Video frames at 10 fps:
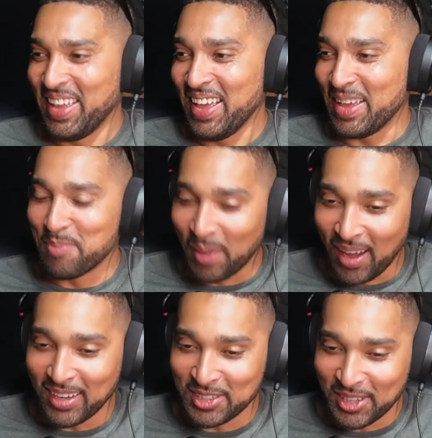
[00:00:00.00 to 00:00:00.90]

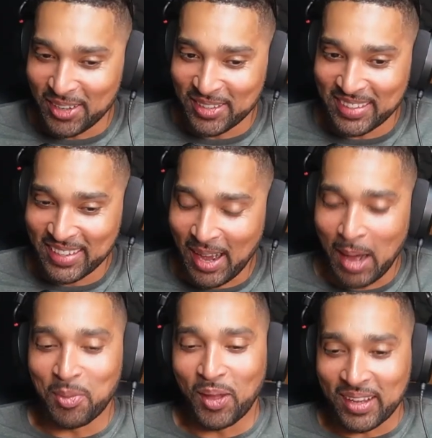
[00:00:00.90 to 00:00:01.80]
Impala joke.
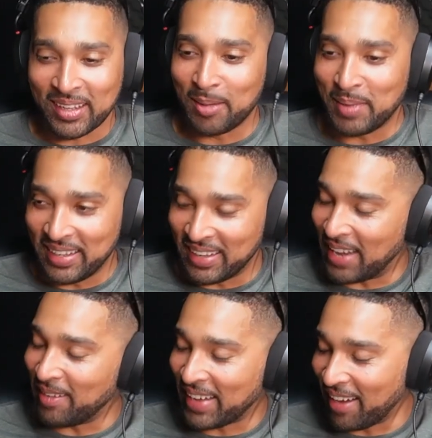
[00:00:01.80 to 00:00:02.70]
I'm not the comedian.
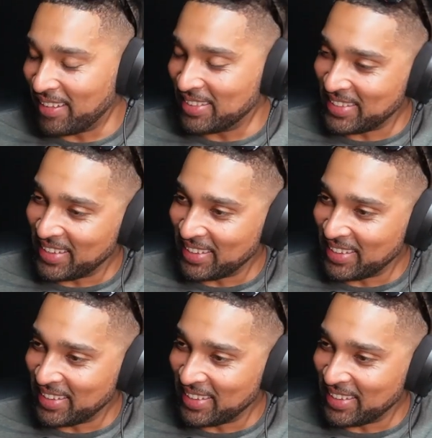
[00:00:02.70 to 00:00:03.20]
Anyway, carry on. Sorry.